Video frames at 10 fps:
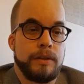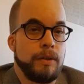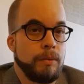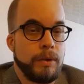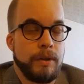
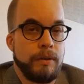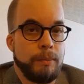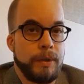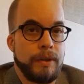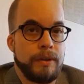So one of the
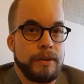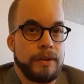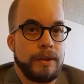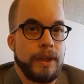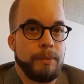brothers
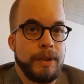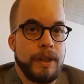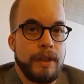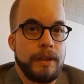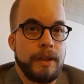stayed
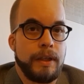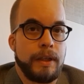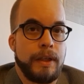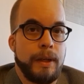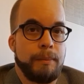behind
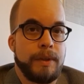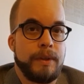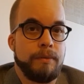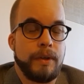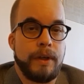and kept
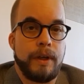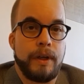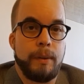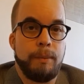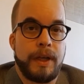
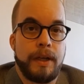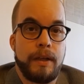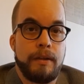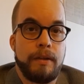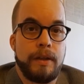running
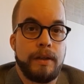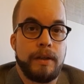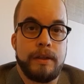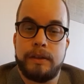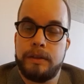Mikkeller, and
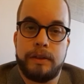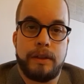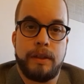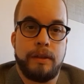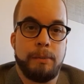he's
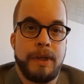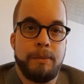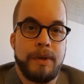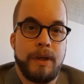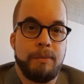still the
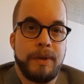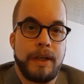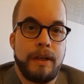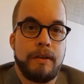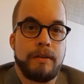man behind
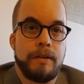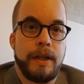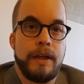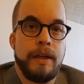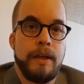Mikkeller
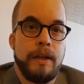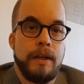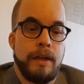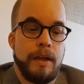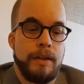today.
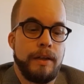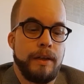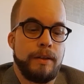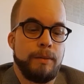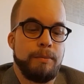And the
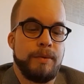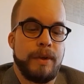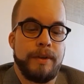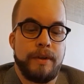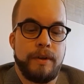other
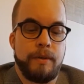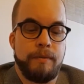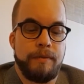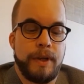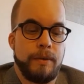brother
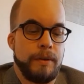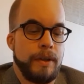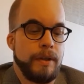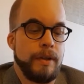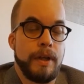
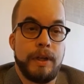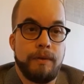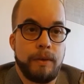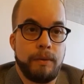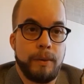founded
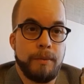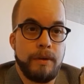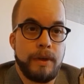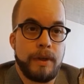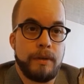Evil Twin
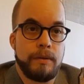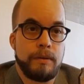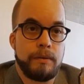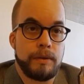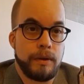Brewing.
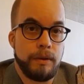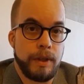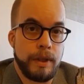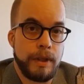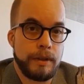So
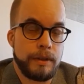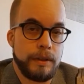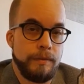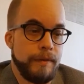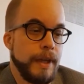he is,
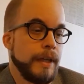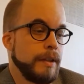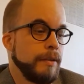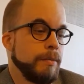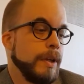in
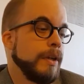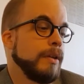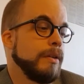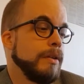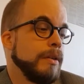fact, a twin.
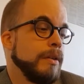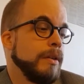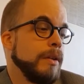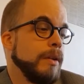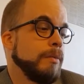
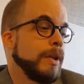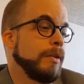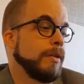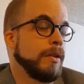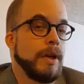
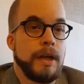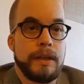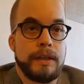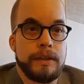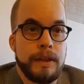Whether or
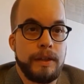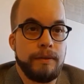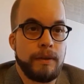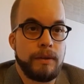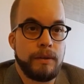not he's
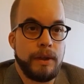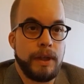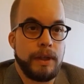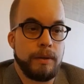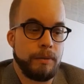evil,
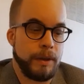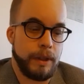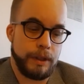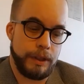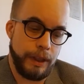I will
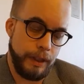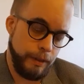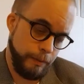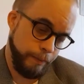not say,